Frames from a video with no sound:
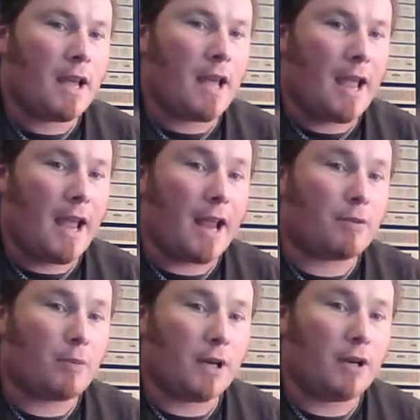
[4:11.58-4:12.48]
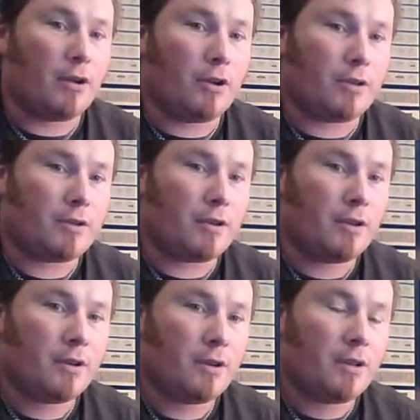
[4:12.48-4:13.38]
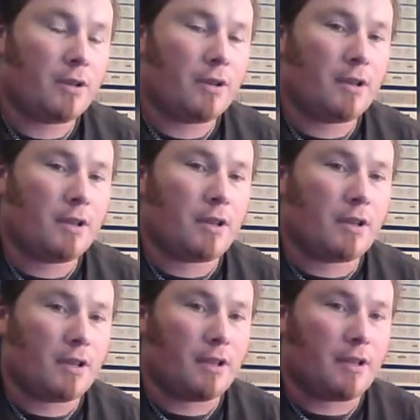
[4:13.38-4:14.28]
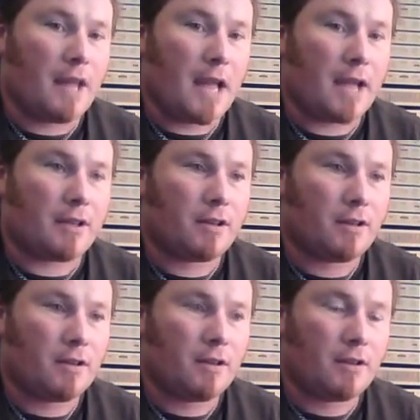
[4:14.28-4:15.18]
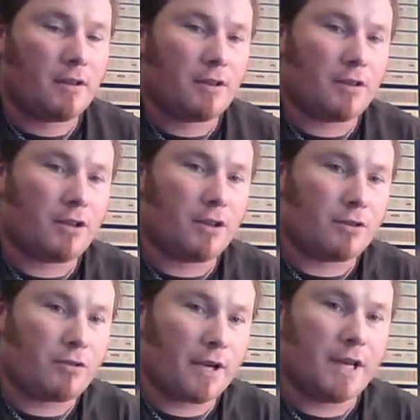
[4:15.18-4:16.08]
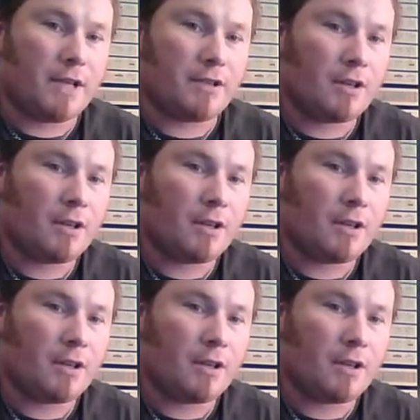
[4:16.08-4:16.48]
and we learned that the degrees